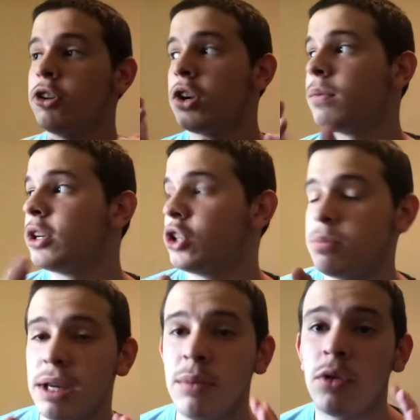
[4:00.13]
generation
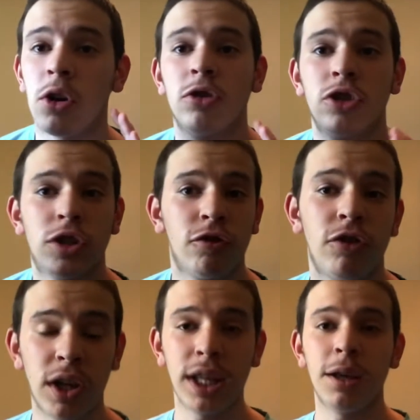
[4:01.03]
memes are just
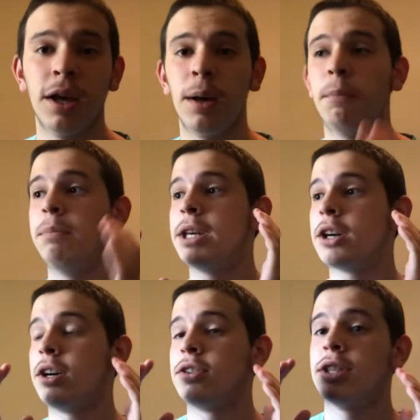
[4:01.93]
funny
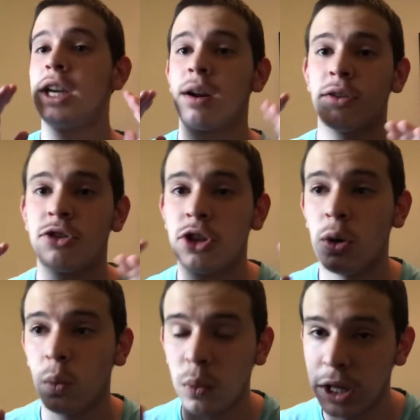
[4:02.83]
because they are so
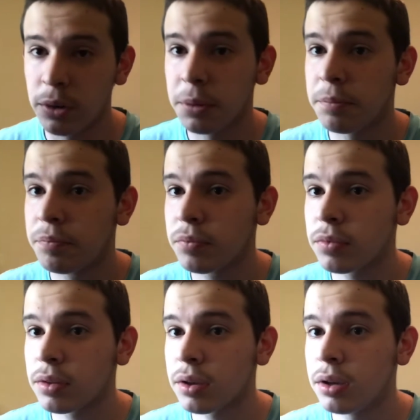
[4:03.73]
weird.
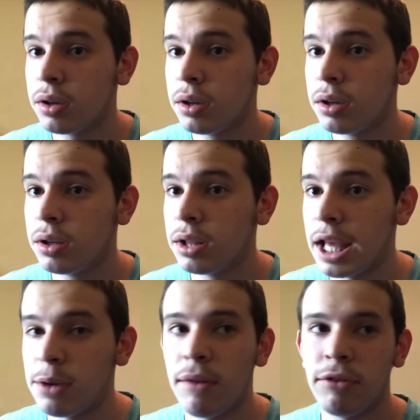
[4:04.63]

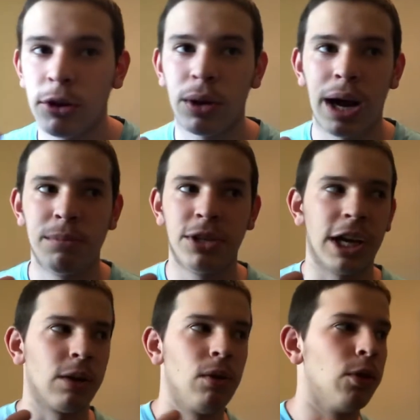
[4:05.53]
Like you have the crab
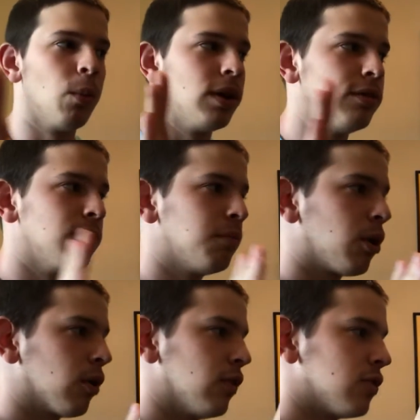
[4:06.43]
cycle. The one
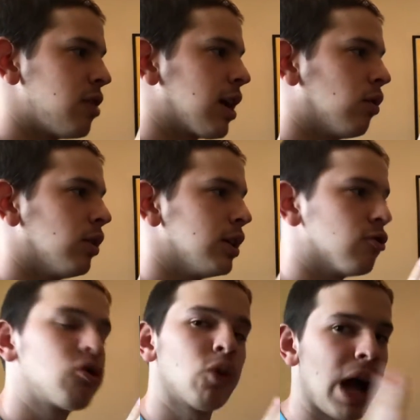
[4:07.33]
part of the cycle is
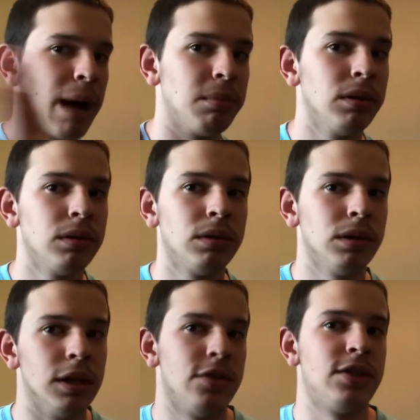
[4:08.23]
crab.
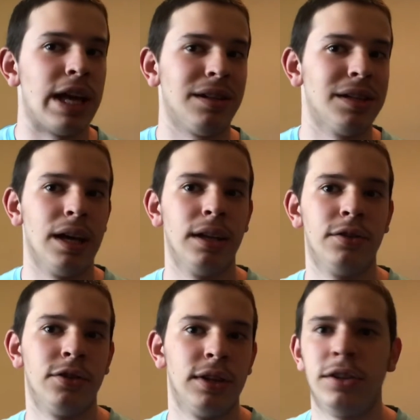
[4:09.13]
That's
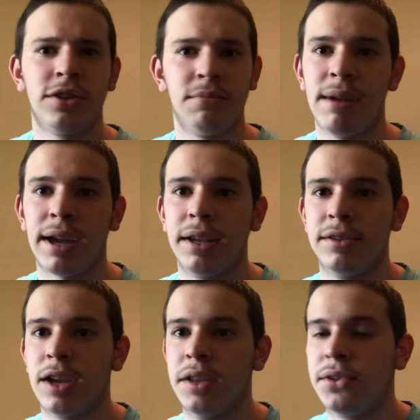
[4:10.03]
it. It doesn't make any
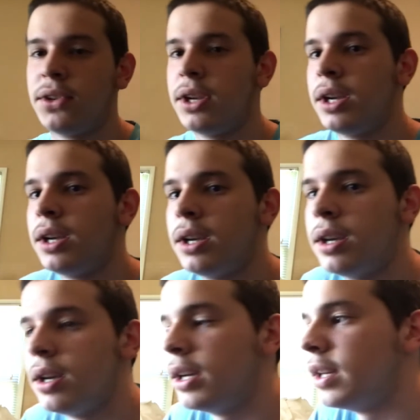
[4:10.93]
sense.
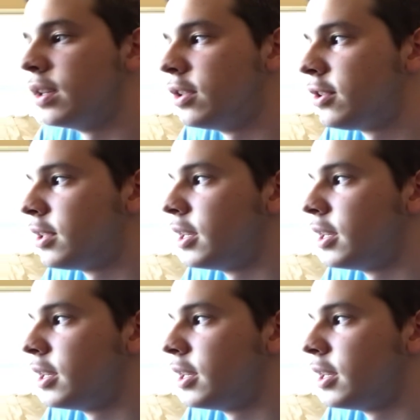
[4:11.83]
It's